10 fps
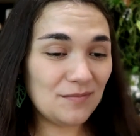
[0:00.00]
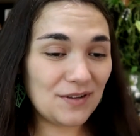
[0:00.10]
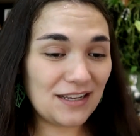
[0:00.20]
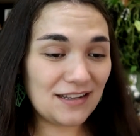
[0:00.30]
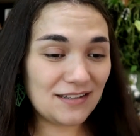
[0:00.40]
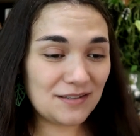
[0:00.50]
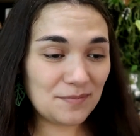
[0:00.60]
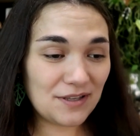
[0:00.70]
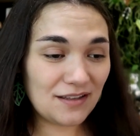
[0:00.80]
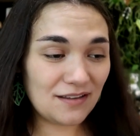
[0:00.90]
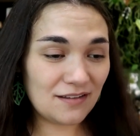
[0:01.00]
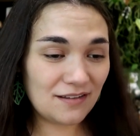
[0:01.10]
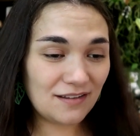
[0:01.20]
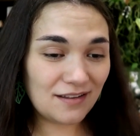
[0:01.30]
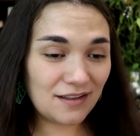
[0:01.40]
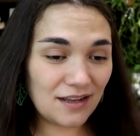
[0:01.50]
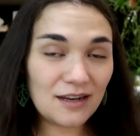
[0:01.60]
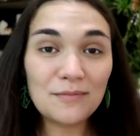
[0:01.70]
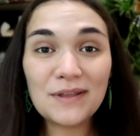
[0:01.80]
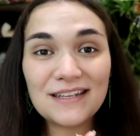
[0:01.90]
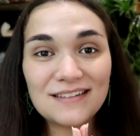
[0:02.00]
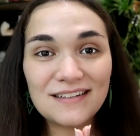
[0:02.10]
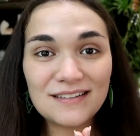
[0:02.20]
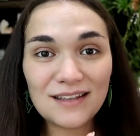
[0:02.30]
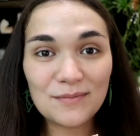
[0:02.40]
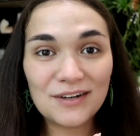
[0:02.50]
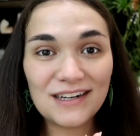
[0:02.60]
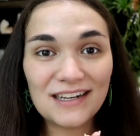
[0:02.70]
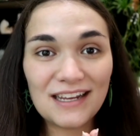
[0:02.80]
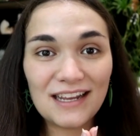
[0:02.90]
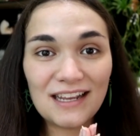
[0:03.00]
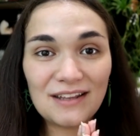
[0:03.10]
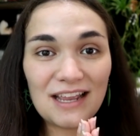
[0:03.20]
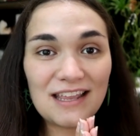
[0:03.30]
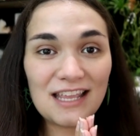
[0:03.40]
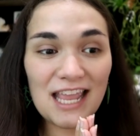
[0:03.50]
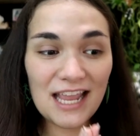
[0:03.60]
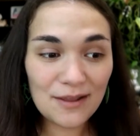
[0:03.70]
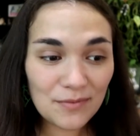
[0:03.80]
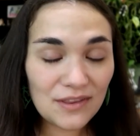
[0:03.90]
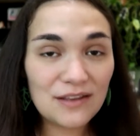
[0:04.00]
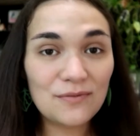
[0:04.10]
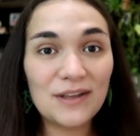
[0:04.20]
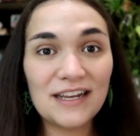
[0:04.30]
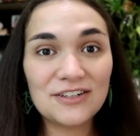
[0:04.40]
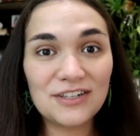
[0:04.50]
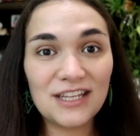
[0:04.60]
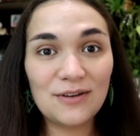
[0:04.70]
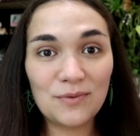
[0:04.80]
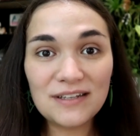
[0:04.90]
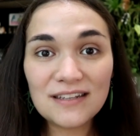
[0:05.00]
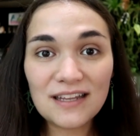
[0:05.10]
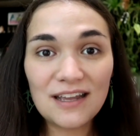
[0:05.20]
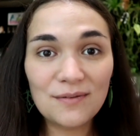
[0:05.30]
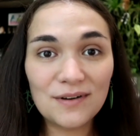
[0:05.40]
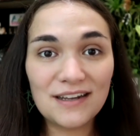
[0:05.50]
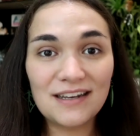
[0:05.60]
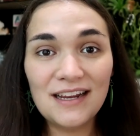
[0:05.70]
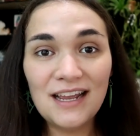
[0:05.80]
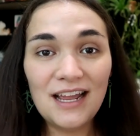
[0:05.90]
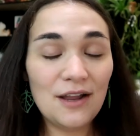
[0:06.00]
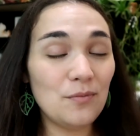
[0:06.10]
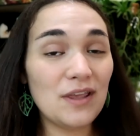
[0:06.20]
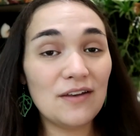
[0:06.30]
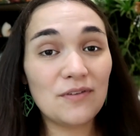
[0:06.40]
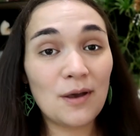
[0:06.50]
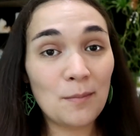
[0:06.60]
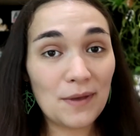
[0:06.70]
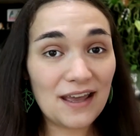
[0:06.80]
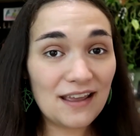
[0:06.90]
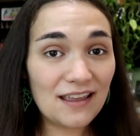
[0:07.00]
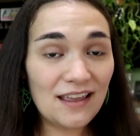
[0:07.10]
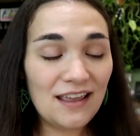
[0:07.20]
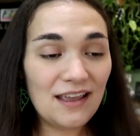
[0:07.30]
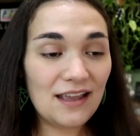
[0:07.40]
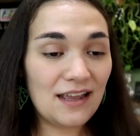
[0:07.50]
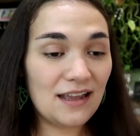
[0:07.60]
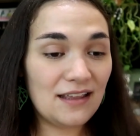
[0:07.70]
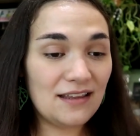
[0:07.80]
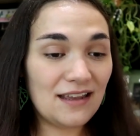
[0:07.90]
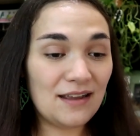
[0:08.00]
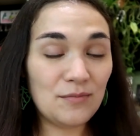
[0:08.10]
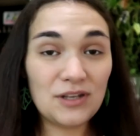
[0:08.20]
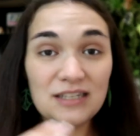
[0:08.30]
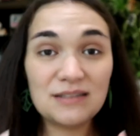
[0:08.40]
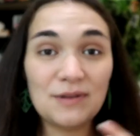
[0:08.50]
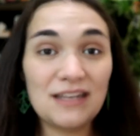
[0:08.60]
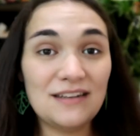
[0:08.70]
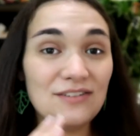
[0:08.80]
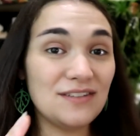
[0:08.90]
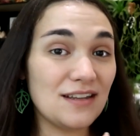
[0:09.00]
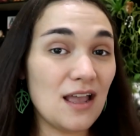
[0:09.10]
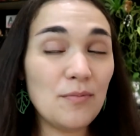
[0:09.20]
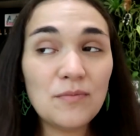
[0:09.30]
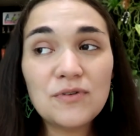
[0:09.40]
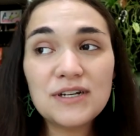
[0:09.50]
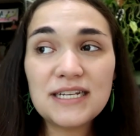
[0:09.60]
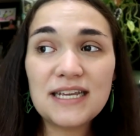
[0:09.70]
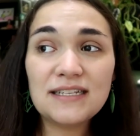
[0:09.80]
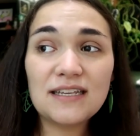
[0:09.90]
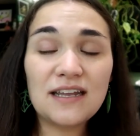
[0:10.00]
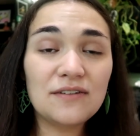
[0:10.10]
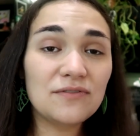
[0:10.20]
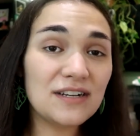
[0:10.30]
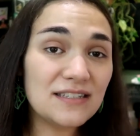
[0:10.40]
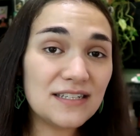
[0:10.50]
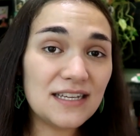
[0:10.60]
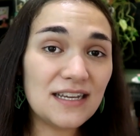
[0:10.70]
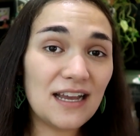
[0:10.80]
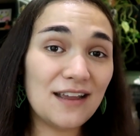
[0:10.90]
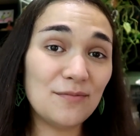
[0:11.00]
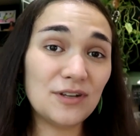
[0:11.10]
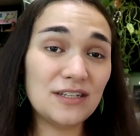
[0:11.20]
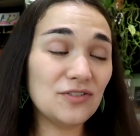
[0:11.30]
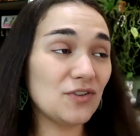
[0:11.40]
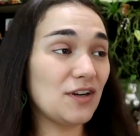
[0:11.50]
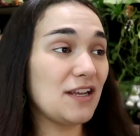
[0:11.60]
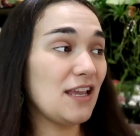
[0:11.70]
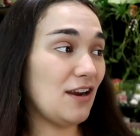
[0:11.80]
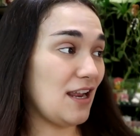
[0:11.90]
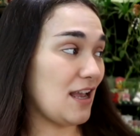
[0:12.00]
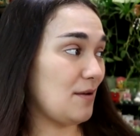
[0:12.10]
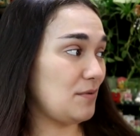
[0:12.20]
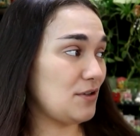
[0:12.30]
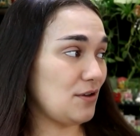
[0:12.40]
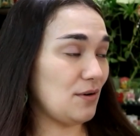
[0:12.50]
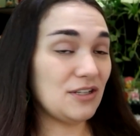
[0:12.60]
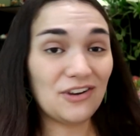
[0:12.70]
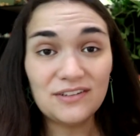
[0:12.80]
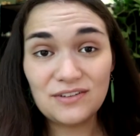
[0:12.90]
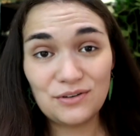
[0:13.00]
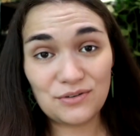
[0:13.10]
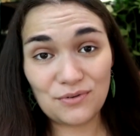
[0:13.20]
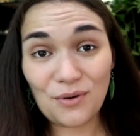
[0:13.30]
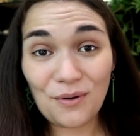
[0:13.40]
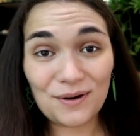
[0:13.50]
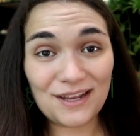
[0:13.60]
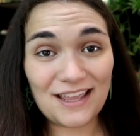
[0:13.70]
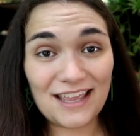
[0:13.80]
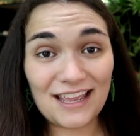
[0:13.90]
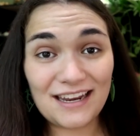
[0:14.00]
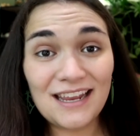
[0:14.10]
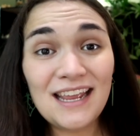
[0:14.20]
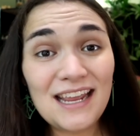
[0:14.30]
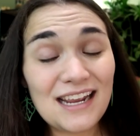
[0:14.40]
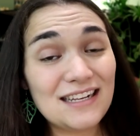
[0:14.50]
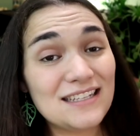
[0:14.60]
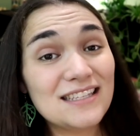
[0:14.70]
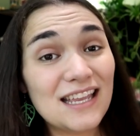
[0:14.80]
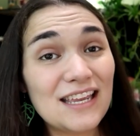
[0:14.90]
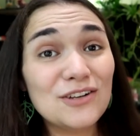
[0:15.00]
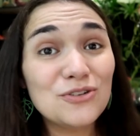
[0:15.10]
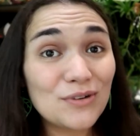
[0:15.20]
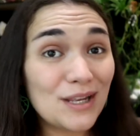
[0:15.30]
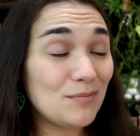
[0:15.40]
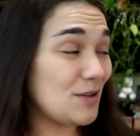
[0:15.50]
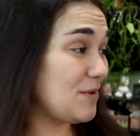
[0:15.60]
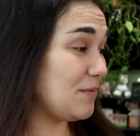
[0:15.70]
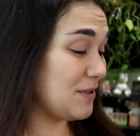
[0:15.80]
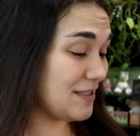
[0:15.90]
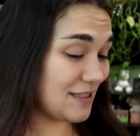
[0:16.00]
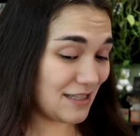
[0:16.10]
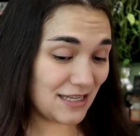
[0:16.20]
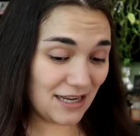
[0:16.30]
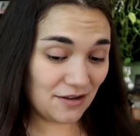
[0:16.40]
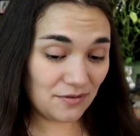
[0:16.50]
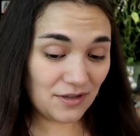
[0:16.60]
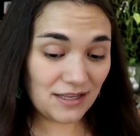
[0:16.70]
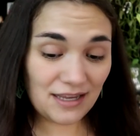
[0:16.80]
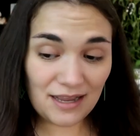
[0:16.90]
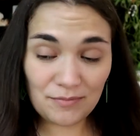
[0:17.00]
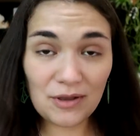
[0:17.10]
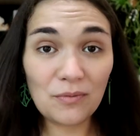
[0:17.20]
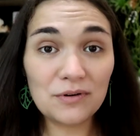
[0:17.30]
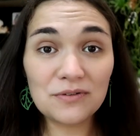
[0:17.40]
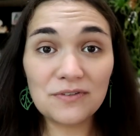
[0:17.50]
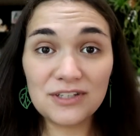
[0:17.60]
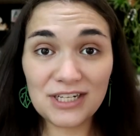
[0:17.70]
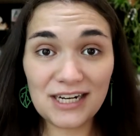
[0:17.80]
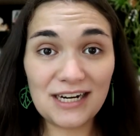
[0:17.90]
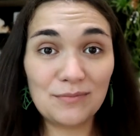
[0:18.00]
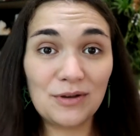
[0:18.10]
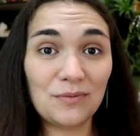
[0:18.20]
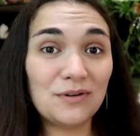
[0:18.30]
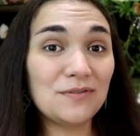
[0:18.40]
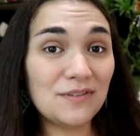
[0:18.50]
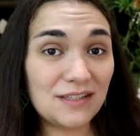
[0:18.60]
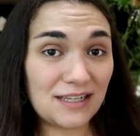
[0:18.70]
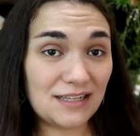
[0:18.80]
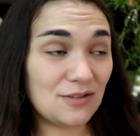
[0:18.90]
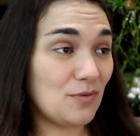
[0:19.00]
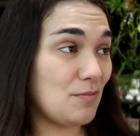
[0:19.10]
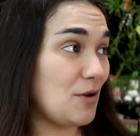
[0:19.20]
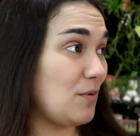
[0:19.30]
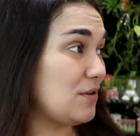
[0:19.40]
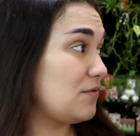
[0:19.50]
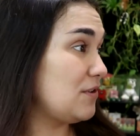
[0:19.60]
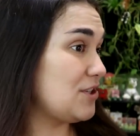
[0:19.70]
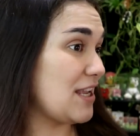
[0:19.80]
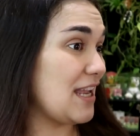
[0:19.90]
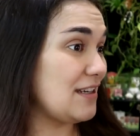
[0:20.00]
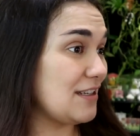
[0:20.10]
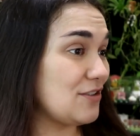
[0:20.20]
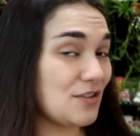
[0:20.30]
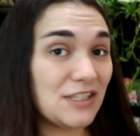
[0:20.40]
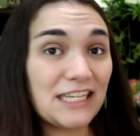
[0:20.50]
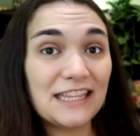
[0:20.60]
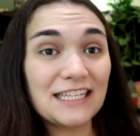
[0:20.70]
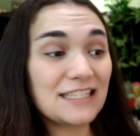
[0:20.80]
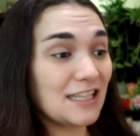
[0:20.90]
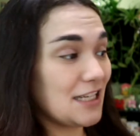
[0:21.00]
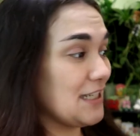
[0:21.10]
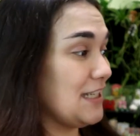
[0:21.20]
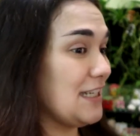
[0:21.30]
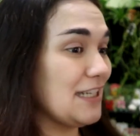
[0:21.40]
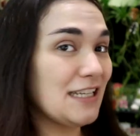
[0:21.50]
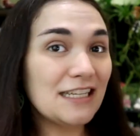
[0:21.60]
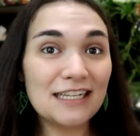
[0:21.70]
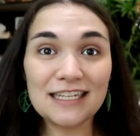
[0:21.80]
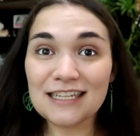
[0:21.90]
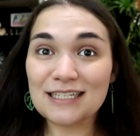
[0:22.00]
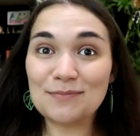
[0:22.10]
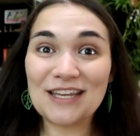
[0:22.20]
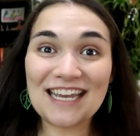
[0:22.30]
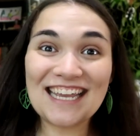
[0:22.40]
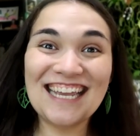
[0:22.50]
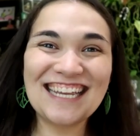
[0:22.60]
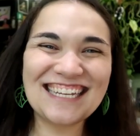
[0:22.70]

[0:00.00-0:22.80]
But it's been an amazing summer and I can't believe we actually went to Taiwan and we have come back and I'm going to spend just a couple more days kind of resting. I am going to start gearing up to adjusting to recording again and it's like a dream to be able to sit down at my wonderful chair at my wonderful desk with my wonderful gigantic screen that's literally this big